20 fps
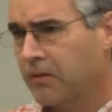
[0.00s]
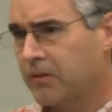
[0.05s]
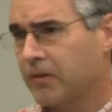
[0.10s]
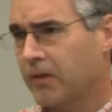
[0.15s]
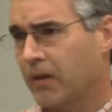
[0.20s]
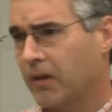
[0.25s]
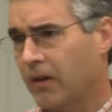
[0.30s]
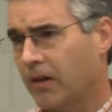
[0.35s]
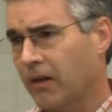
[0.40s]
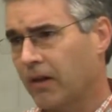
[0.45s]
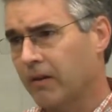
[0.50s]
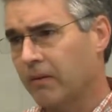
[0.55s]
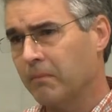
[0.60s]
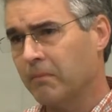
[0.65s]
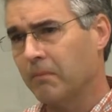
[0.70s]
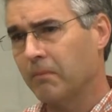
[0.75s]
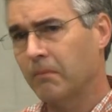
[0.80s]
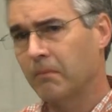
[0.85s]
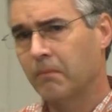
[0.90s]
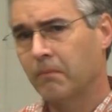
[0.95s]
time.
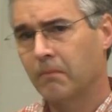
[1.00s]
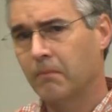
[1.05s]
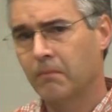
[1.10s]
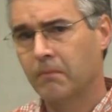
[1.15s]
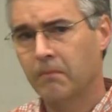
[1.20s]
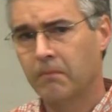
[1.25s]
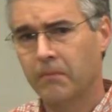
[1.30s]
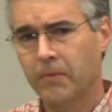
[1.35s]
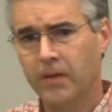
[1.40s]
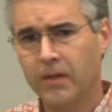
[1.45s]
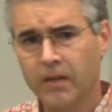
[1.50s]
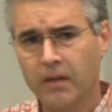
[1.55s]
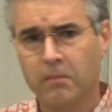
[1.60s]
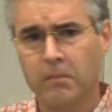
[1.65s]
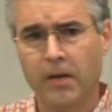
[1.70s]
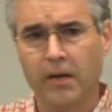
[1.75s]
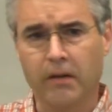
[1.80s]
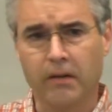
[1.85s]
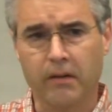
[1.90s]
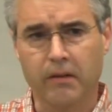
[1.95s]
Think
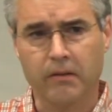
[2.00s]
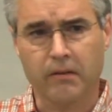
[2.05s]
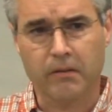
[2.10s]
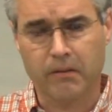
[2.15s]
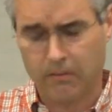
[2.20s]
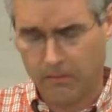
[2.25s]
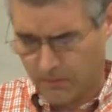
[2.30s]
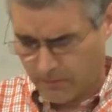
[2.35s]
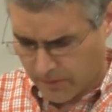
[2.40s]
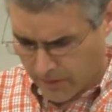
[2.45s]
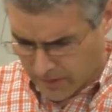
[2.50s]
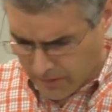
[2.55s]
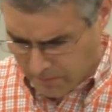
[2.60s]
about it. Think